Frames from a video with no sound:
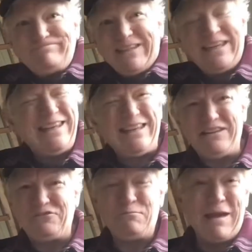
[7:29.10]
any
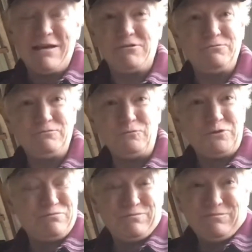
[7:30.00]
little amount
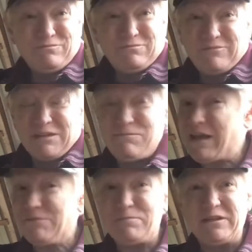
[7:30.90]
can
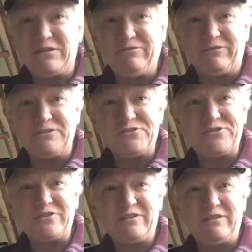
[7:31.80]
make a big
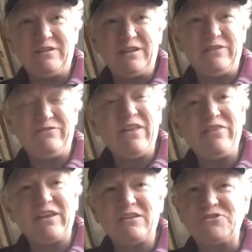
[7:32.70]
difference. If
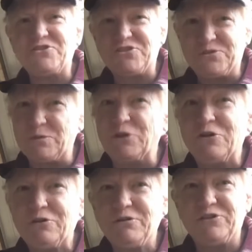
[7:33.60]
nothing else, just to
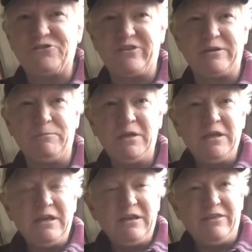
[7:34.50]
encourage them
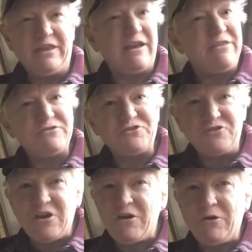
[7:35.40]
that others
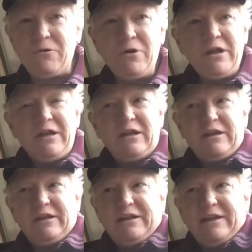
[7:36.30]
know
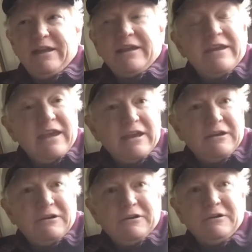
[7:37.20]
and
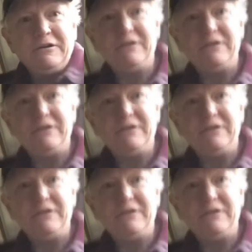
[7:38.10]
care,